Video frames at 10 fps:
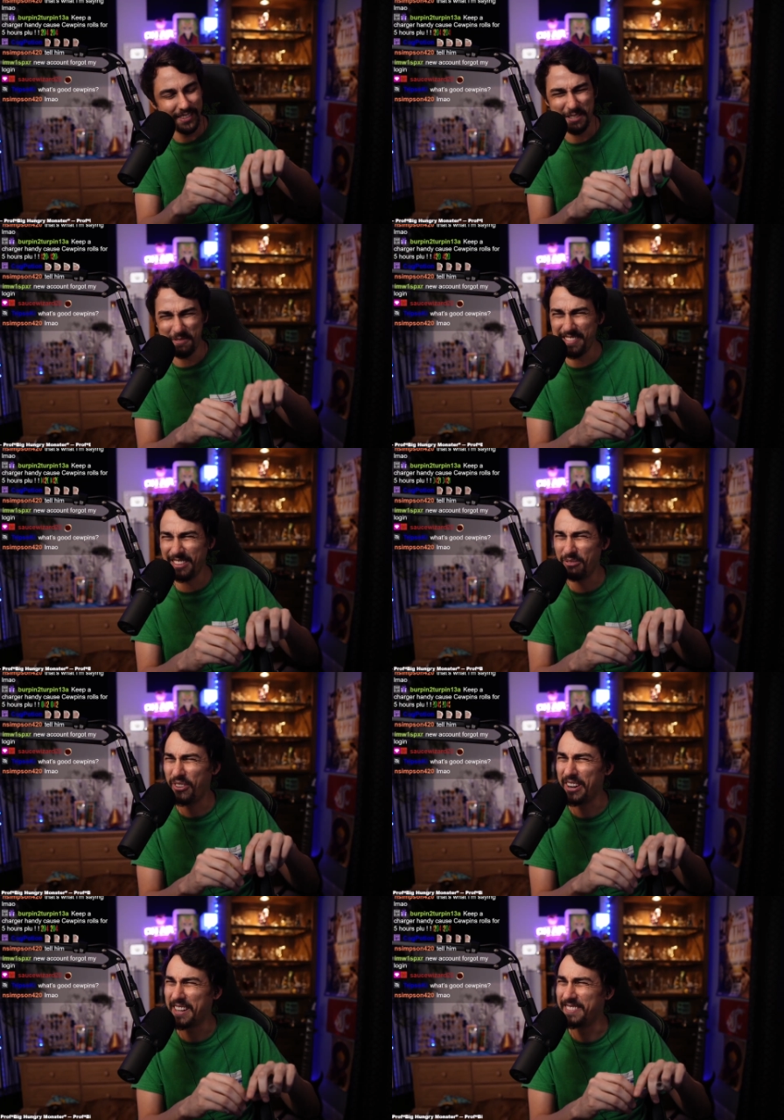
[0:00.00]
I wasn't
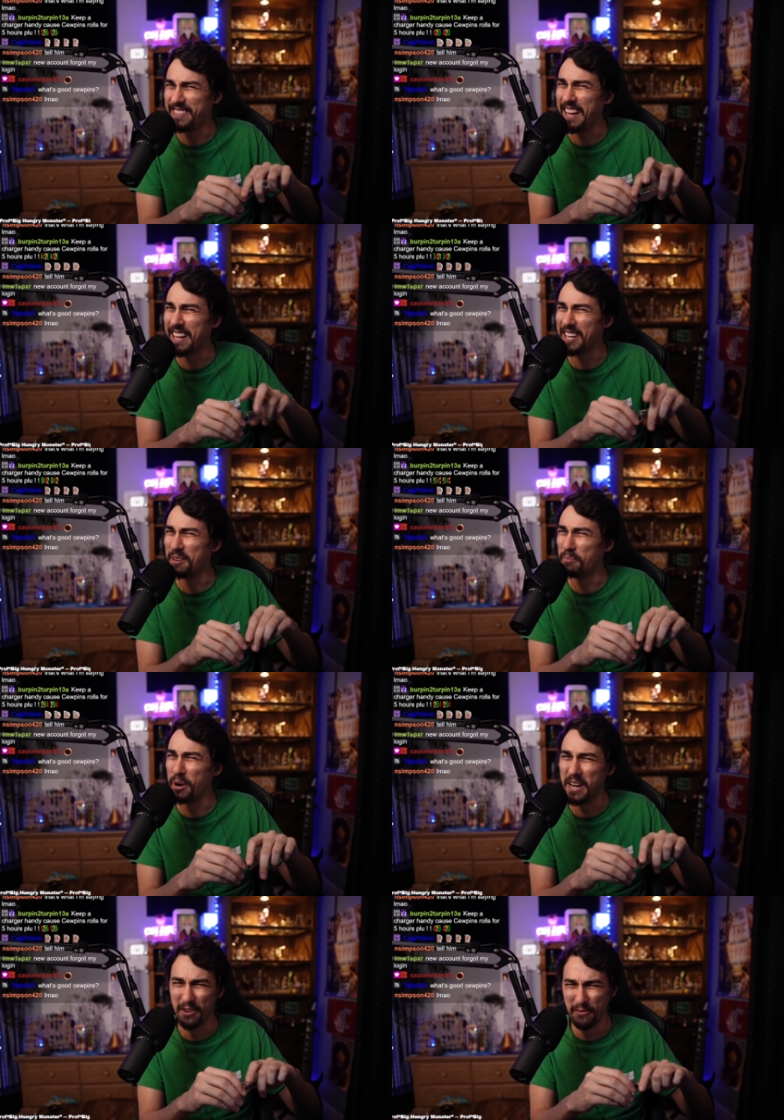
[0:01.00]
taking a
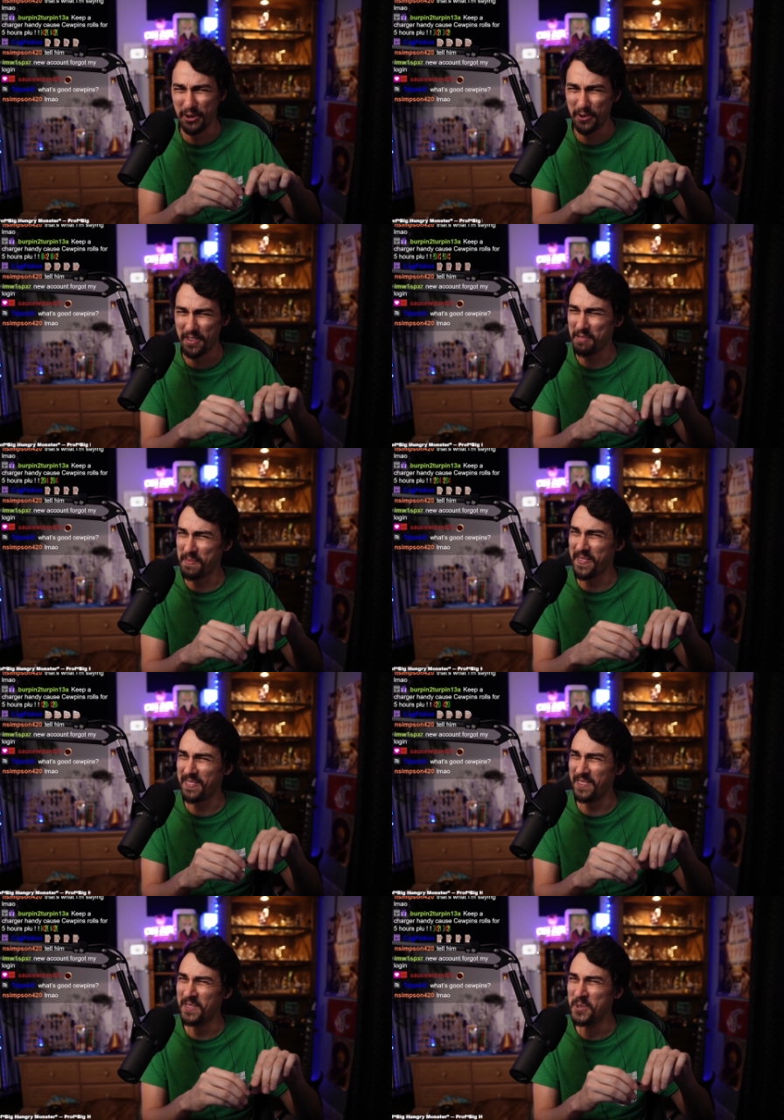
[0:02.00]
break for
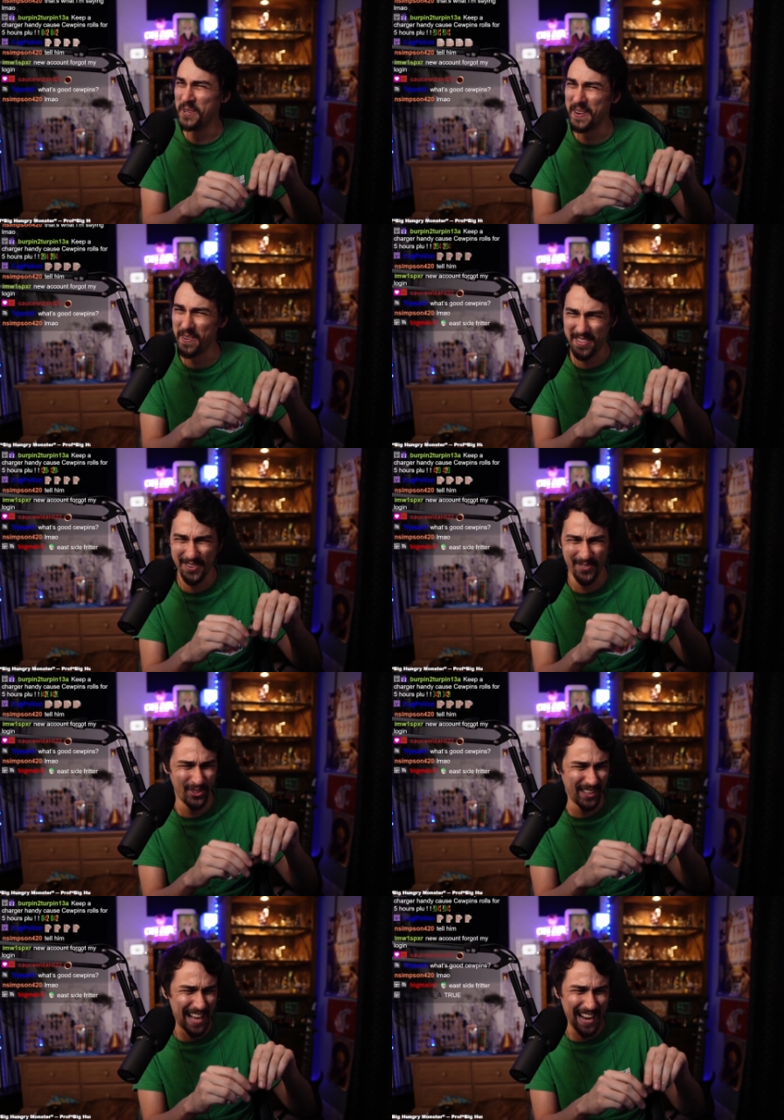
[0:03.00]
Christmas and New Year's and
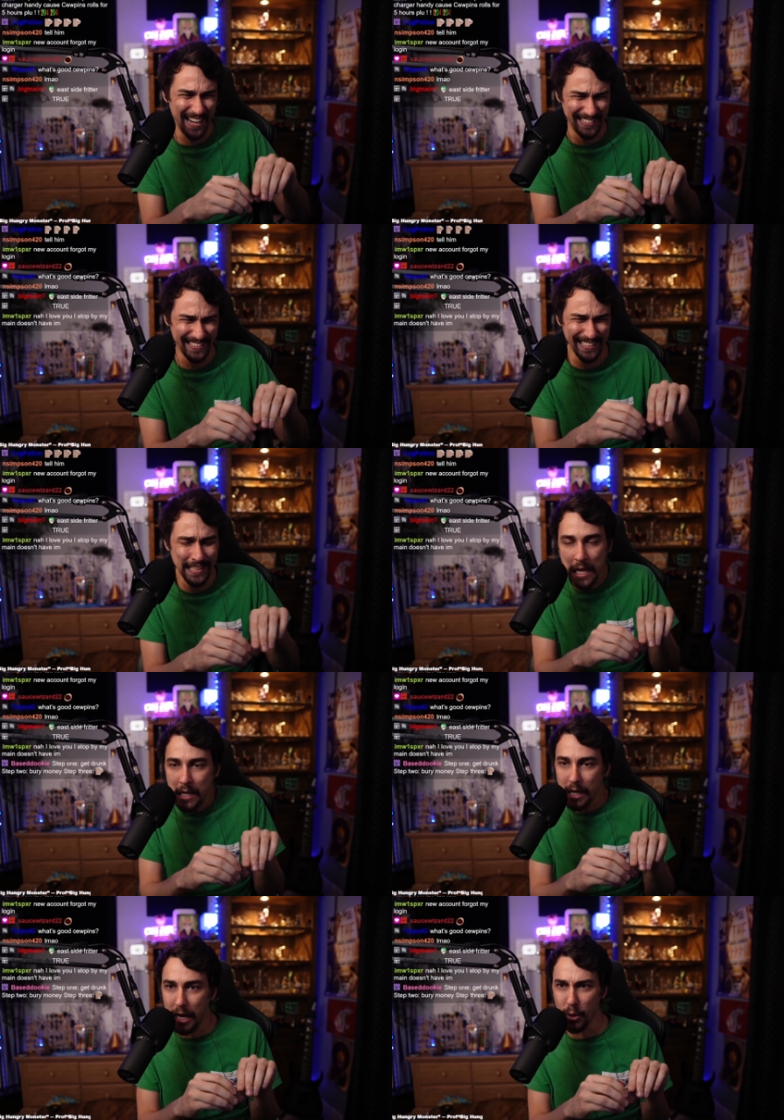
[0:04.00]
relaxing.
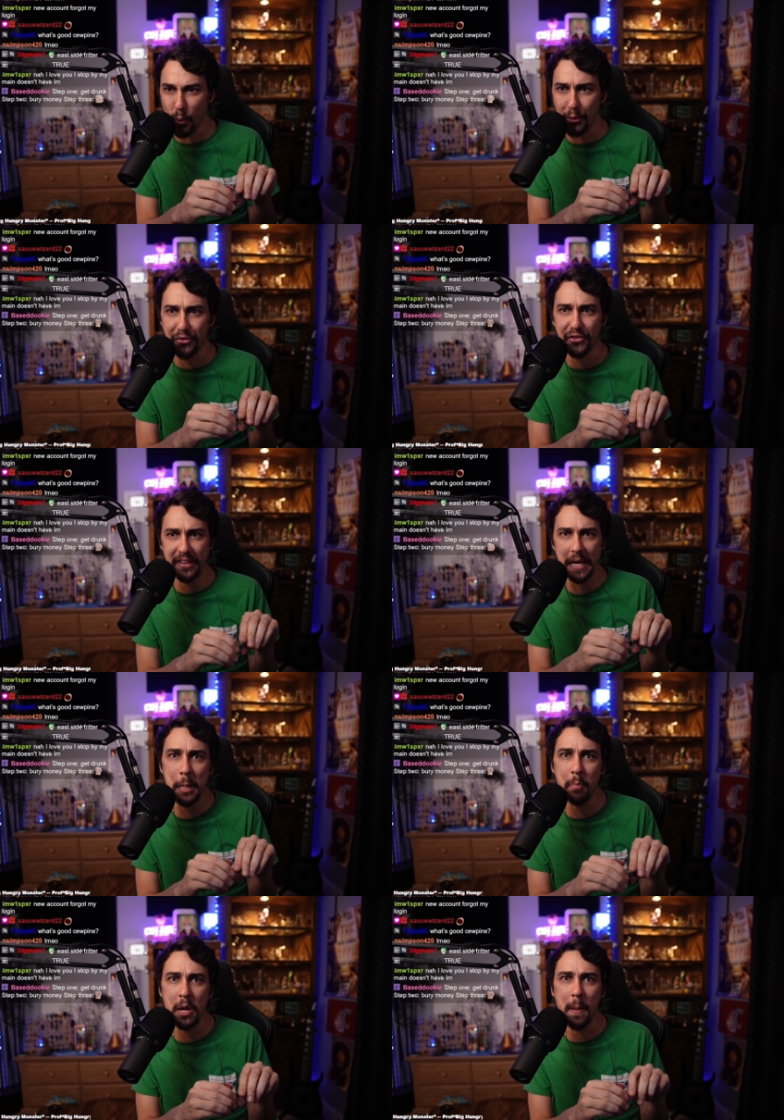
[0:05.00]
I was
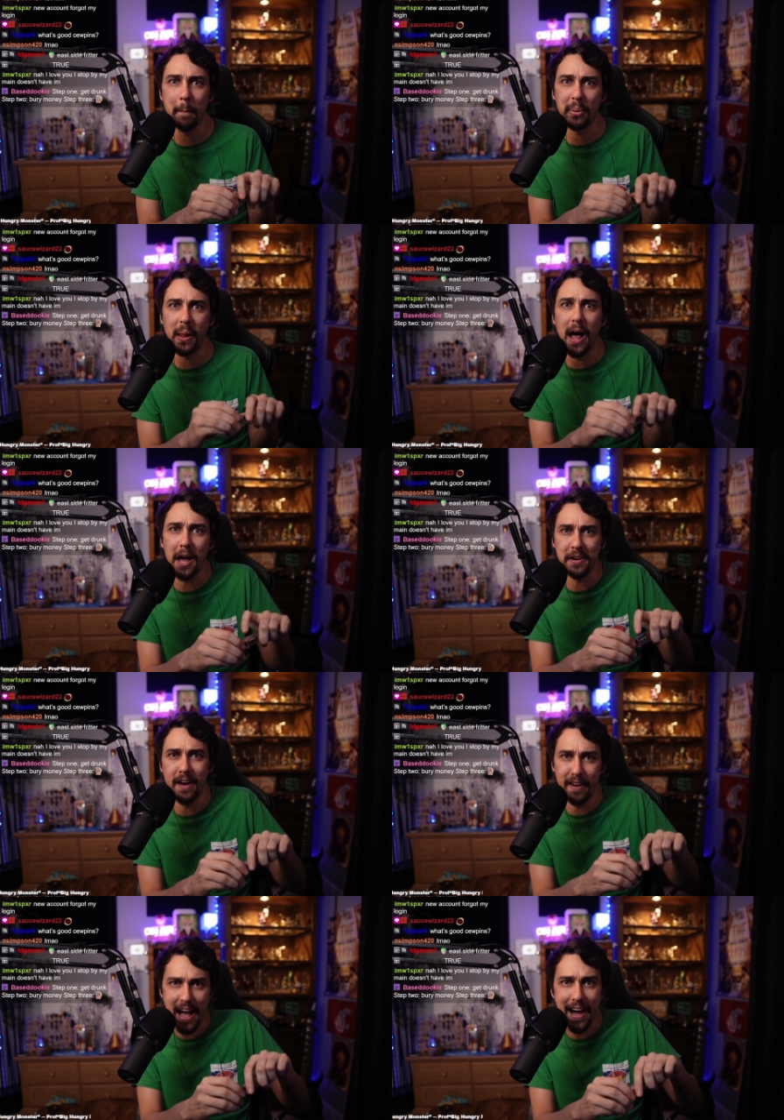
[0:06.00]
scheming and
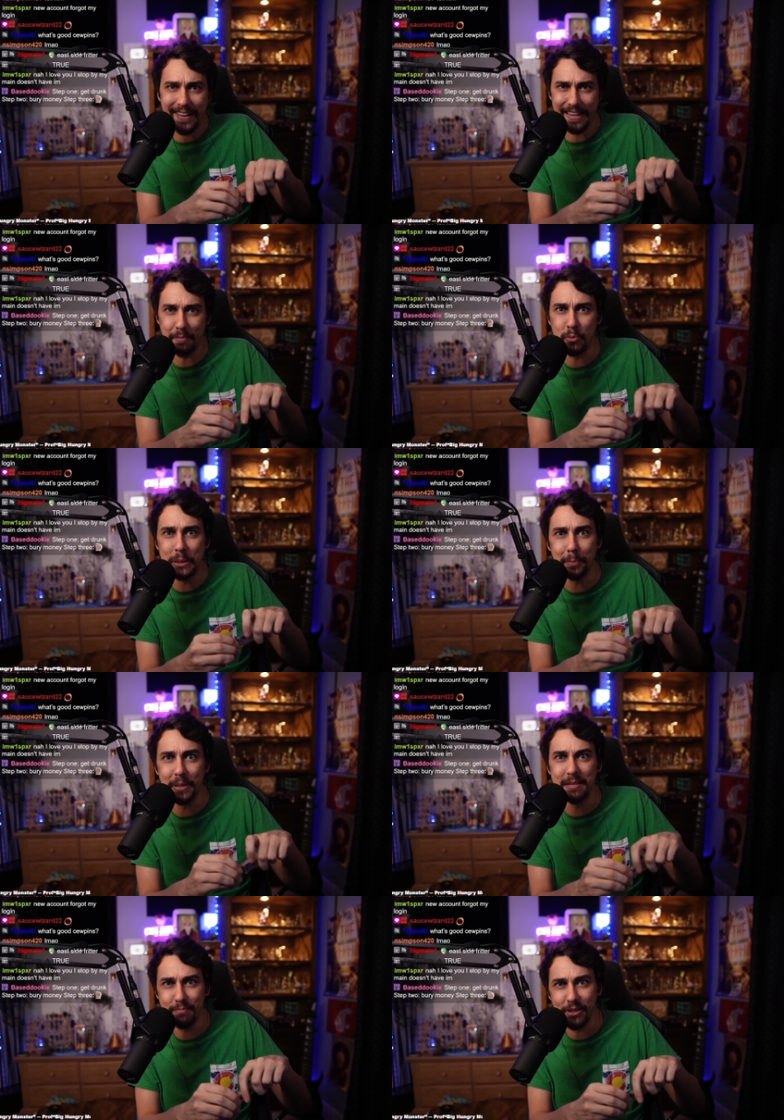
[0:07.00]
plotting on how to get more
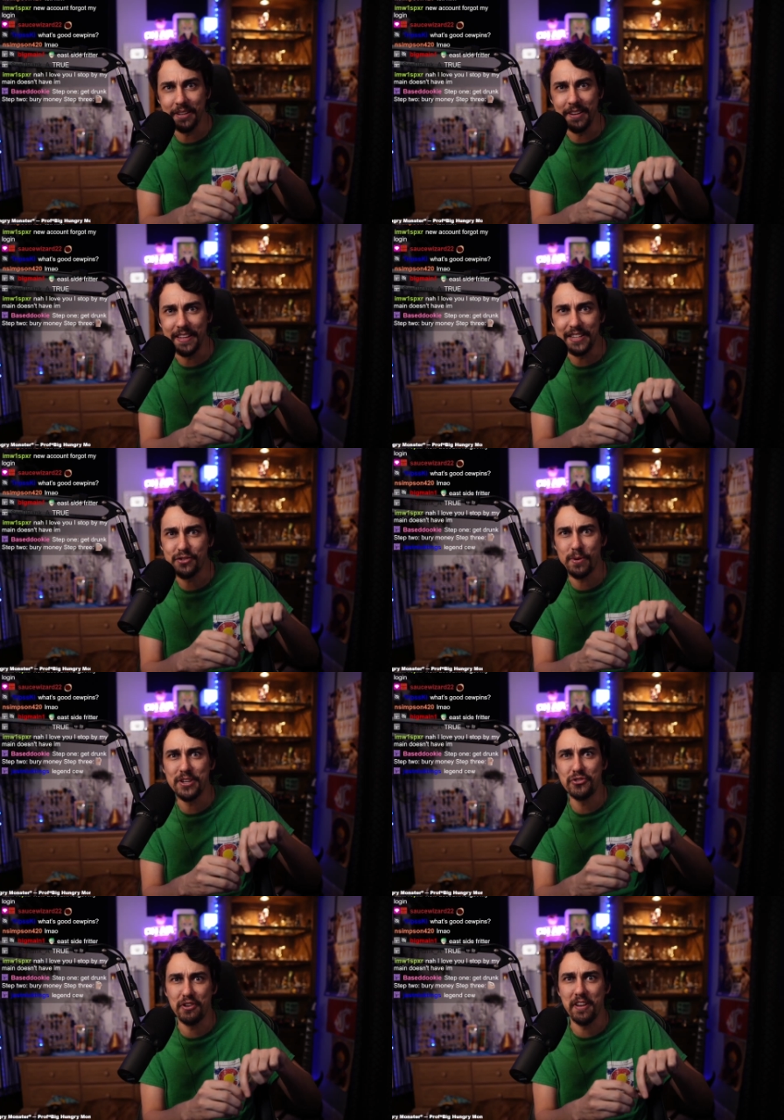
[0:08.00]
people into the
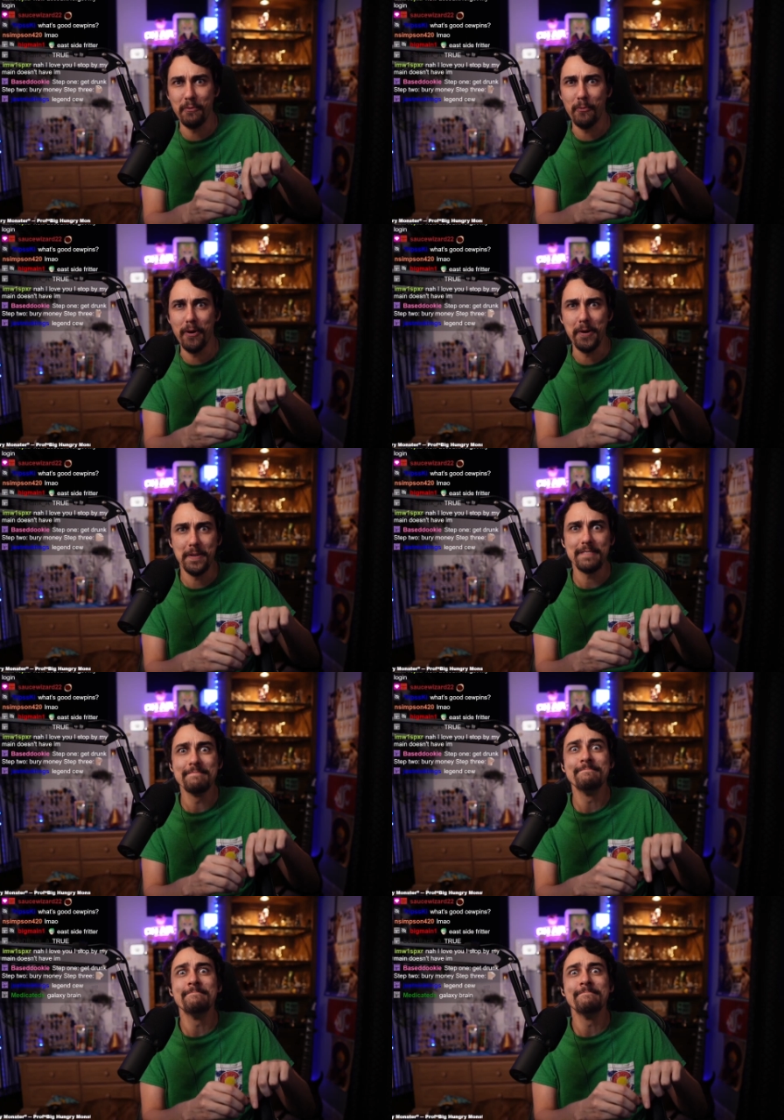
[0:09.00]
Twitch, and it worked.